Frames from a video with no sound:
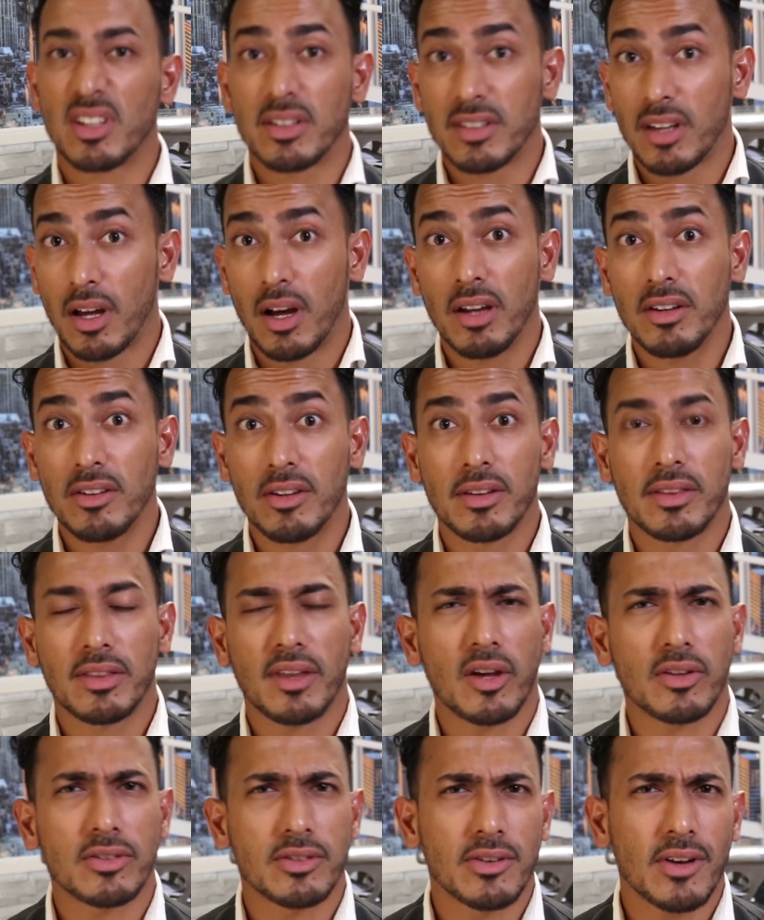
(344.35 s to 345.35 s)
It's
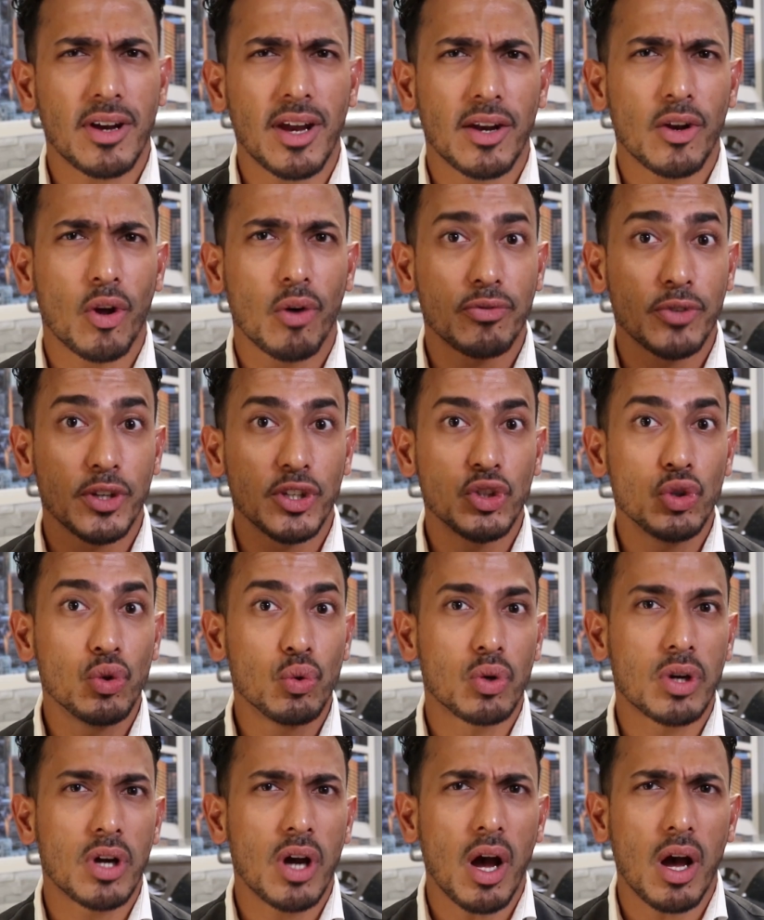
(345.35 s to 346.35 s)
100,000 Rand off a
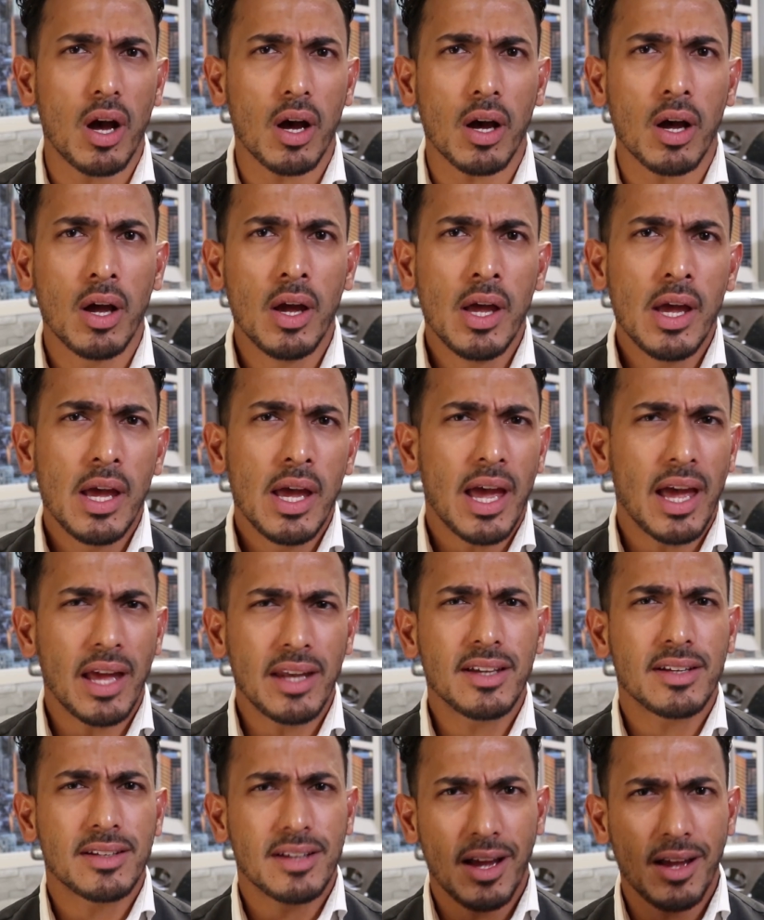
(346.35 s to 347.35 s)
new car,
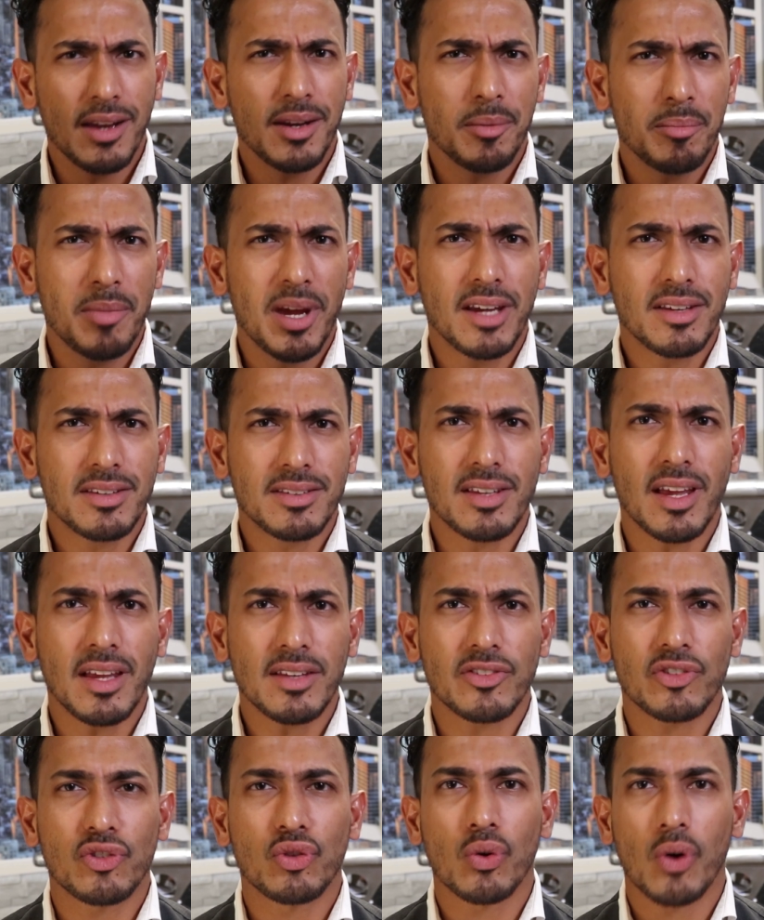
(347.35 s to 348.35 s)
and it kind of makes
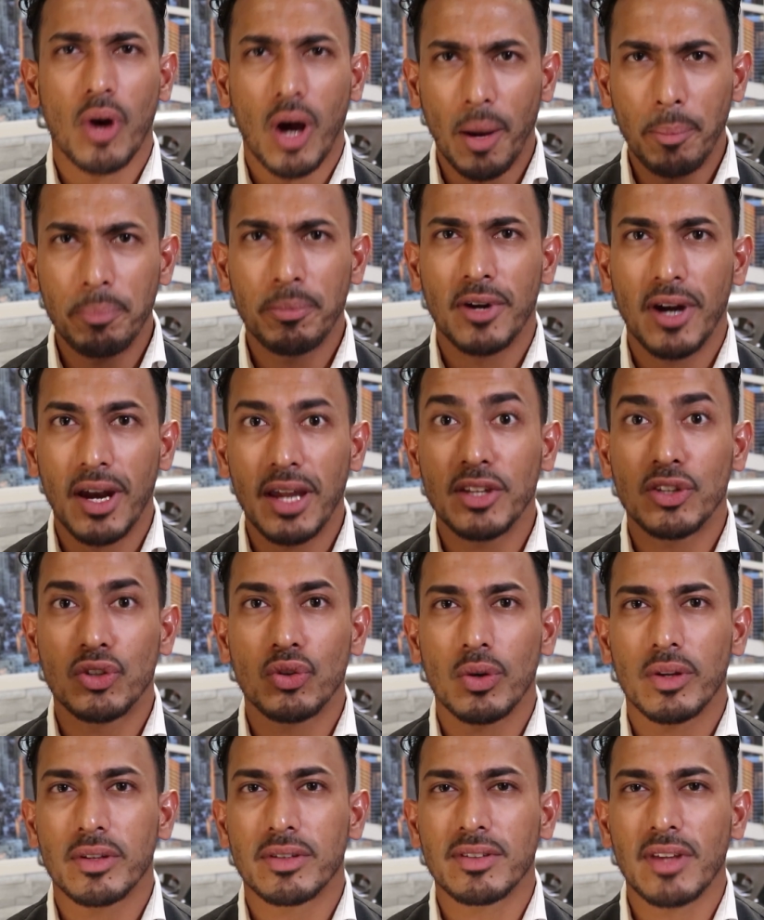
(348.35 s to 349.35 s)
sense to upgrade
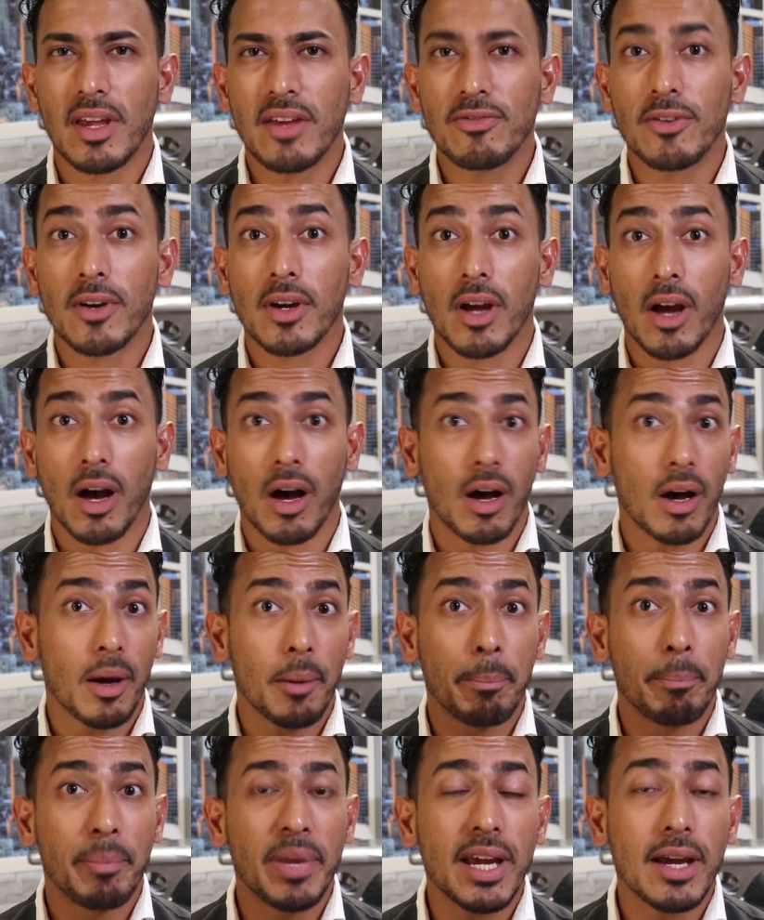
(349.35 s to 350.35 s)
to a safer car,
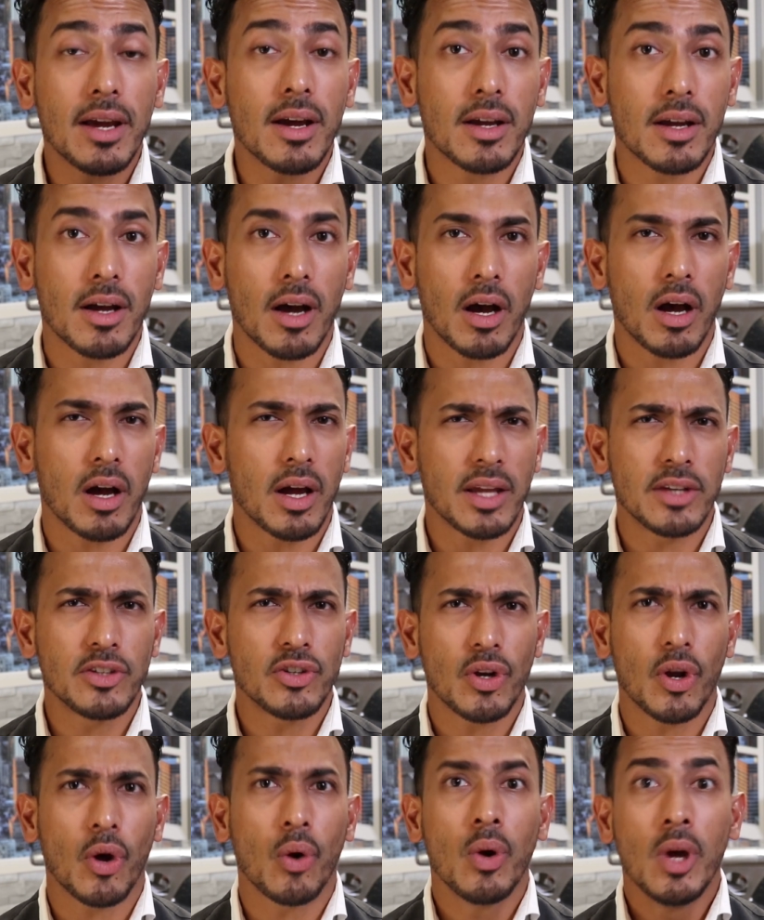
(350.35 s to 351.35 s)
a bigger car, and,
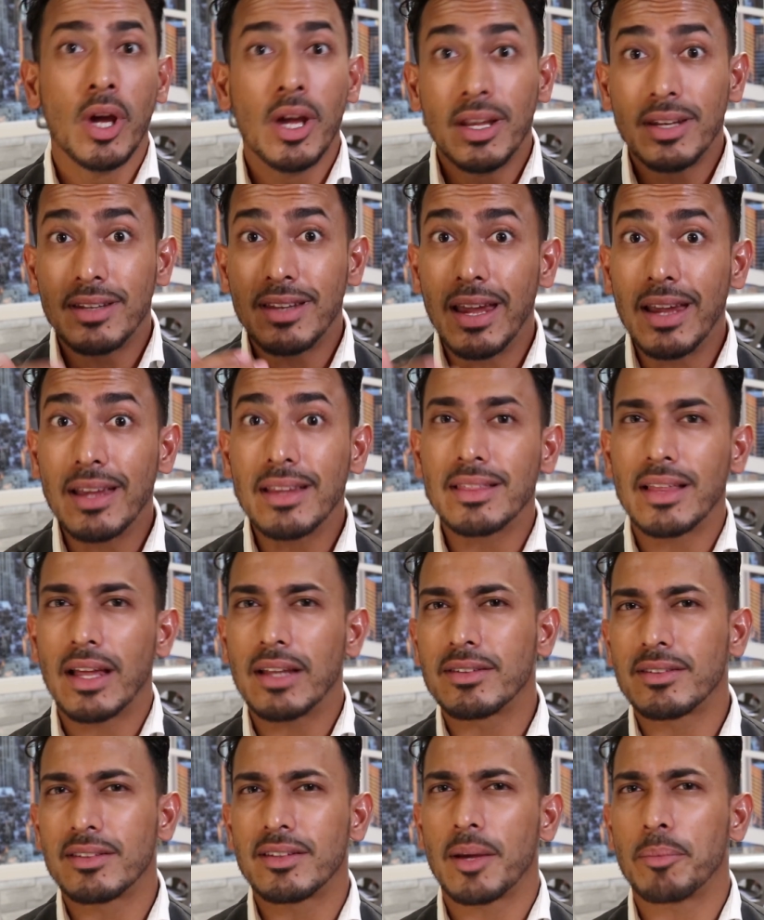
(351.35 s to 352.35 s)
you know, take
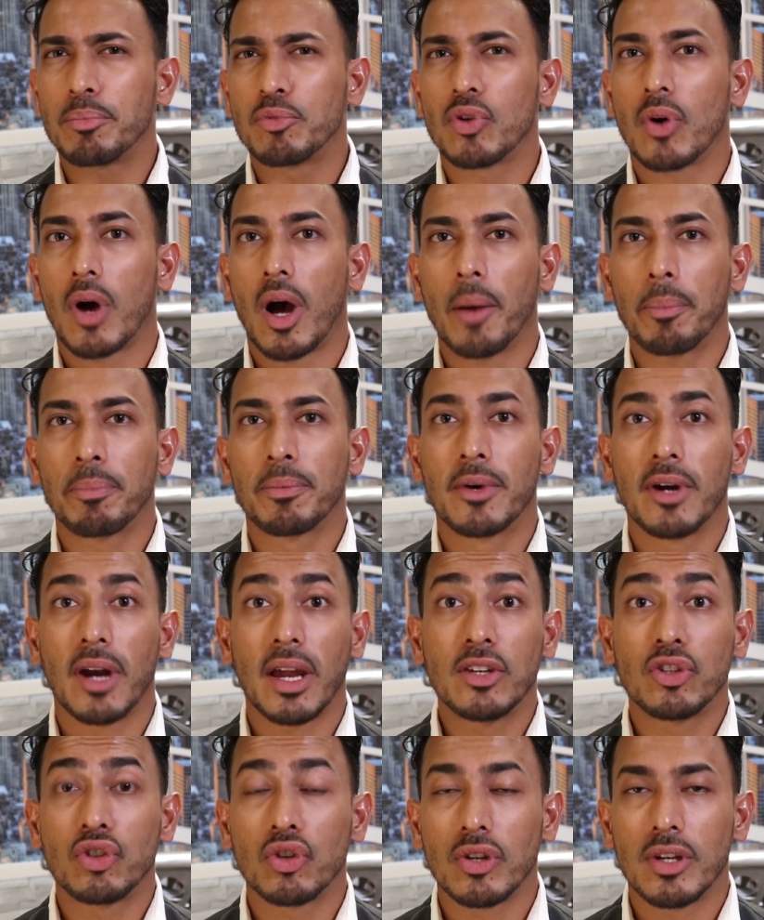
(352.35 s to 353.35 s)
that step to
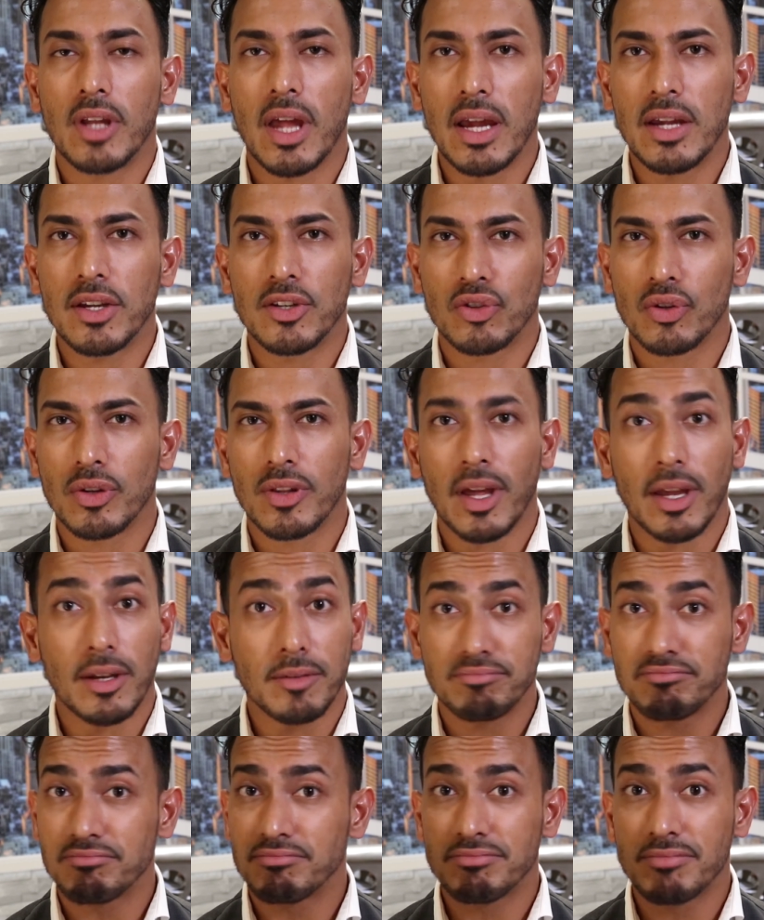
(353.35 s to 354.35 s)
upgrade today to
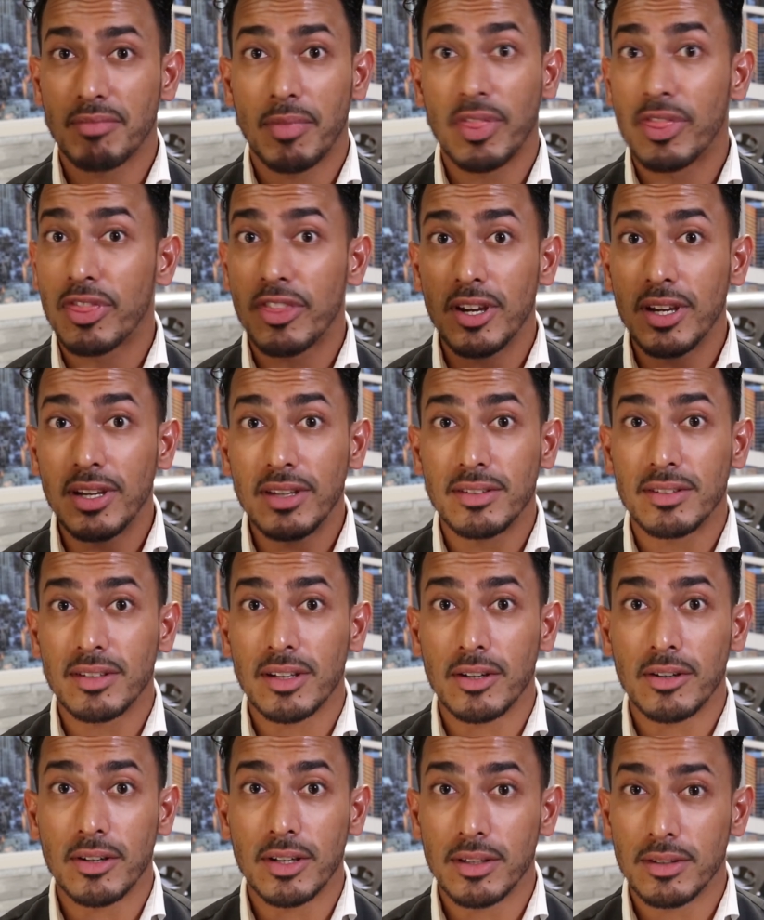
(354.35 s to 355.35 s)
that 3
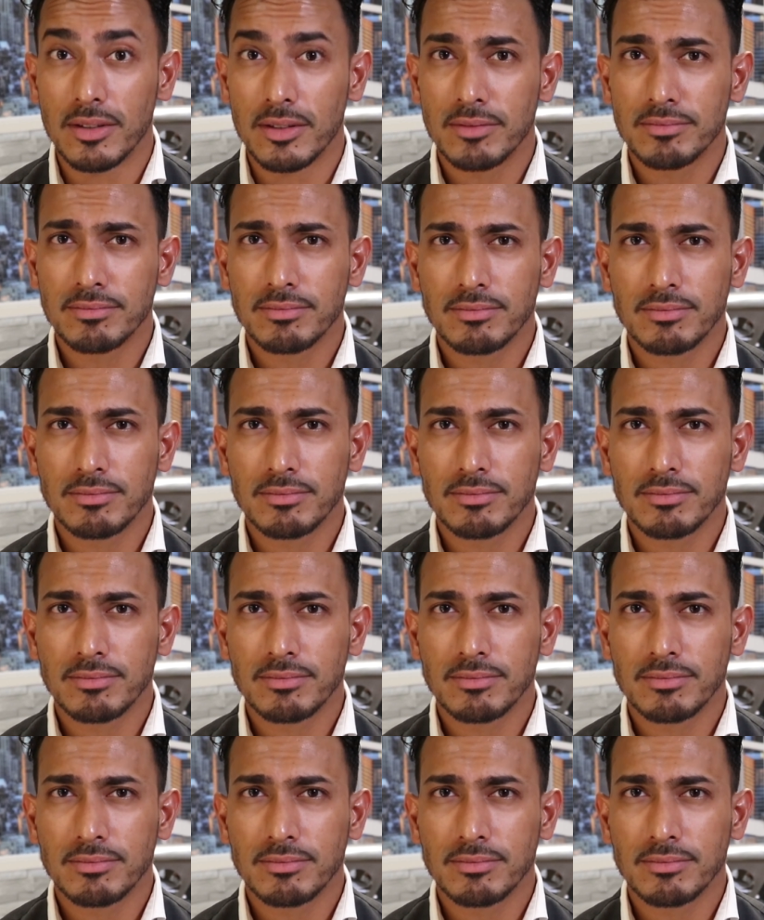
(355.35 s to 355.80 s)
Series.